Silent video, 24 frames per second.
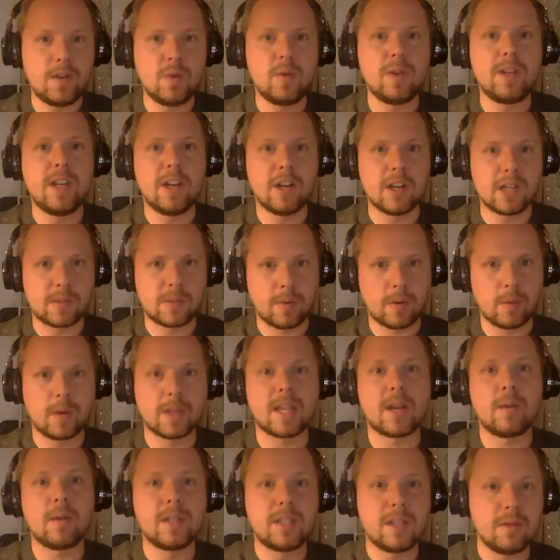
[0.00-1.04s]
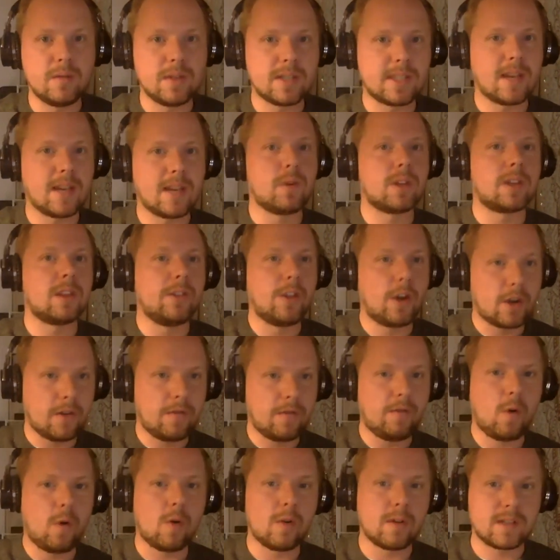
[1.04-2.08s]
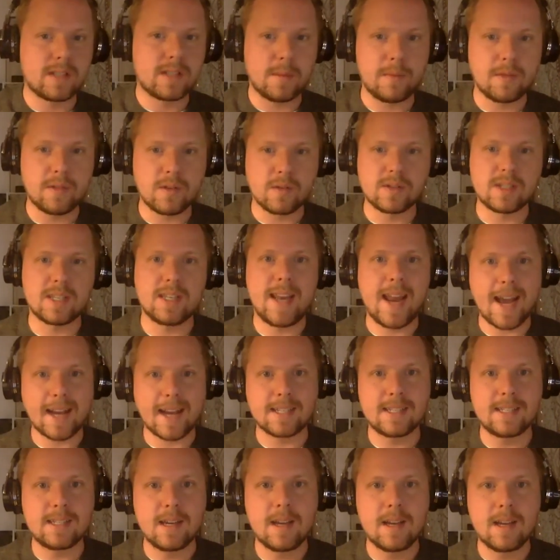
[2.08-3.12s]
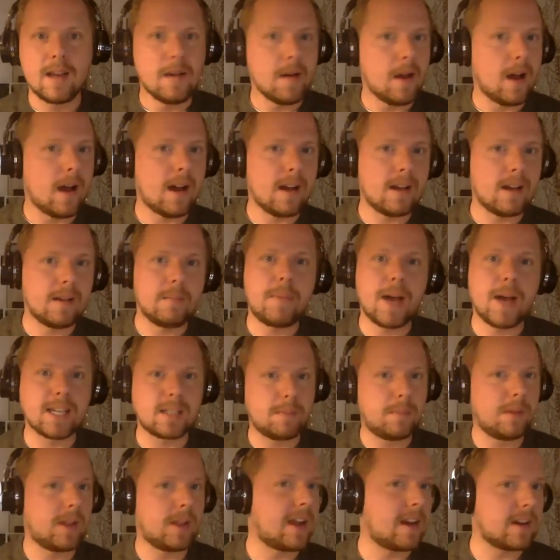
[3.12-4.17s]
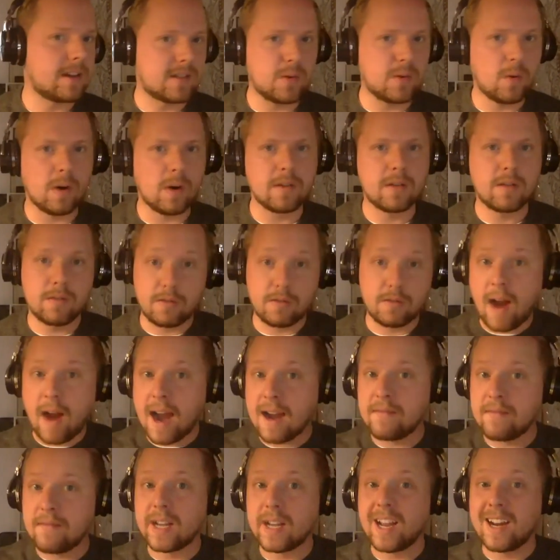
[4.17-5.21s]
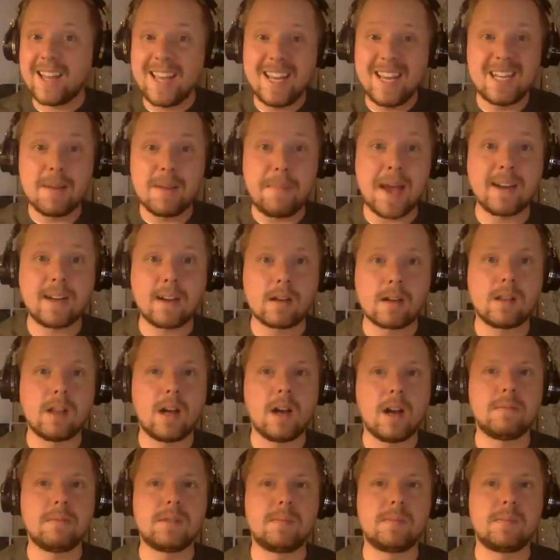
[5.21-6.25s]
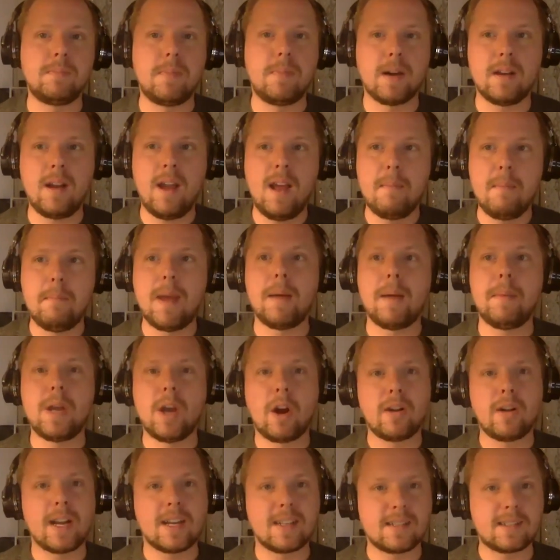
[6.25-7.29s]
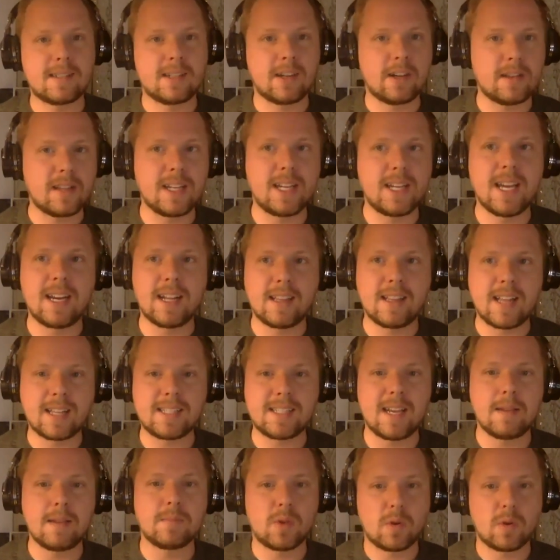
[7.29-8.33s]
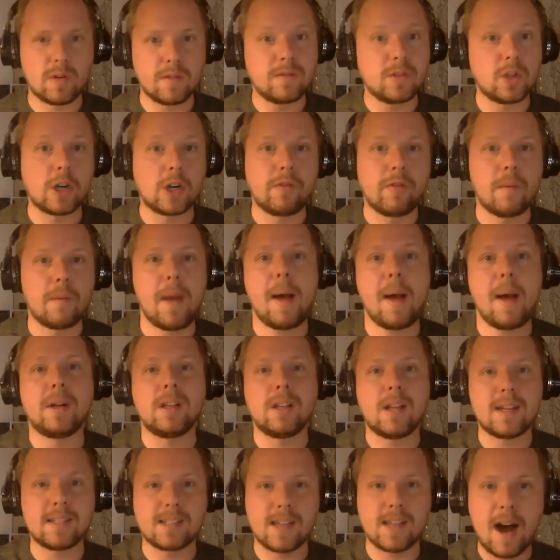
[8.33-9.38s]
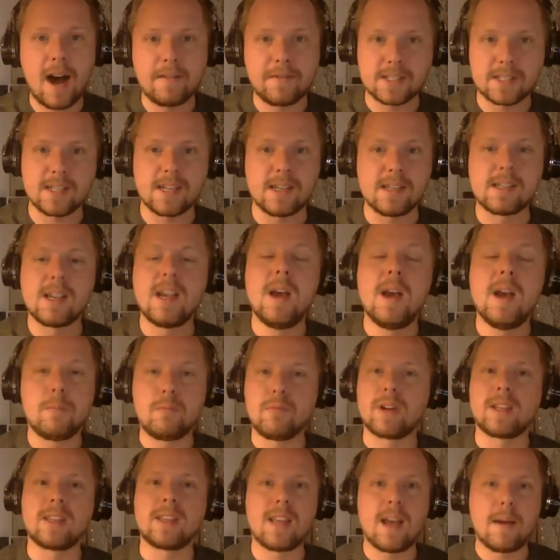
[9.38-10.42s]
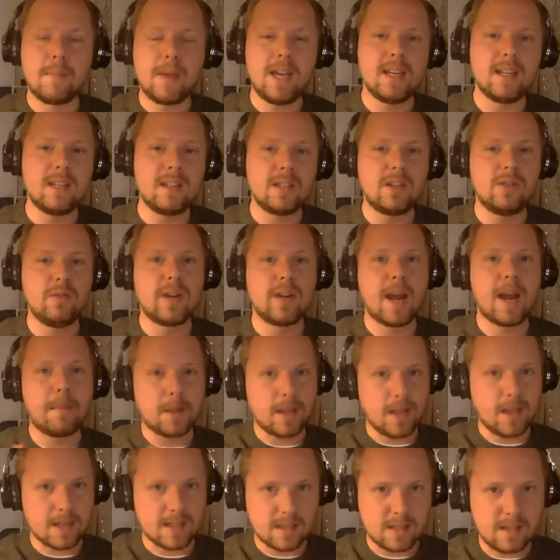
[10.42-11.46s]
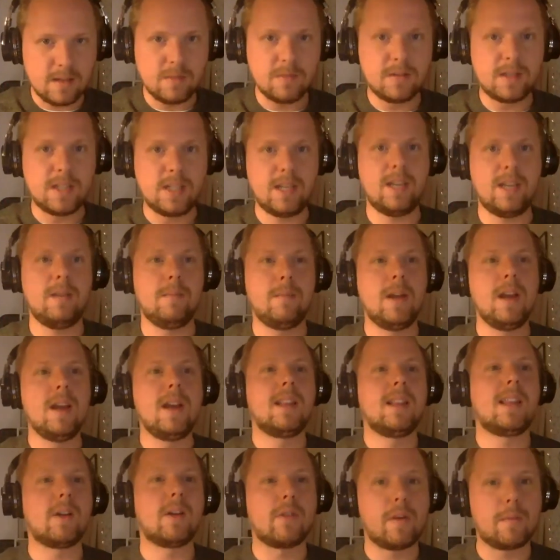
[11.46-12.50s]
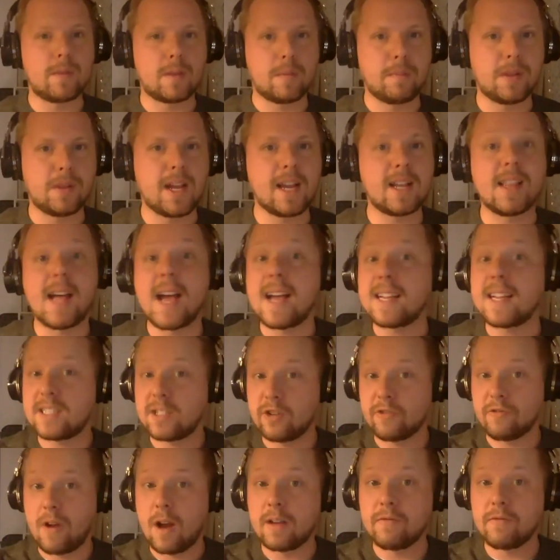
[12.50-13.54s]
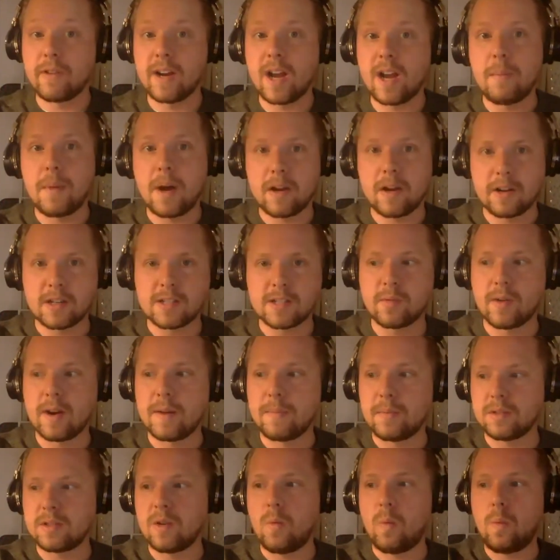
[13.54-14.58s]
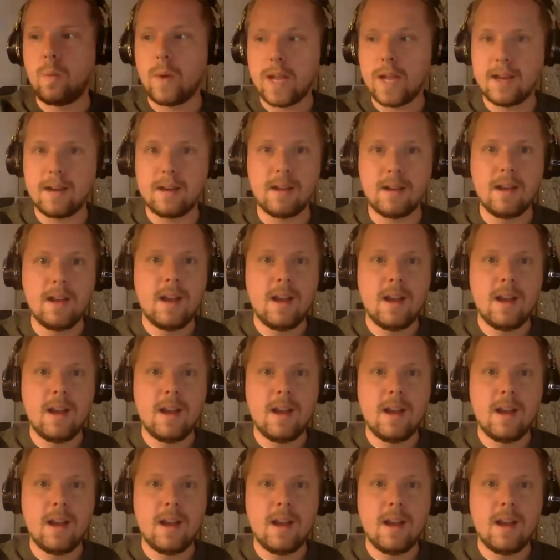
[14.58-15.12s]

few years, where what they would do is they would look for some of those next uh, best players who are thriving on independent clubs, but maybe aren't necessarily getting that same sort of look from M L S offices, bring them into an M L S two team. They were able to play last year. Real Monarchs were able to win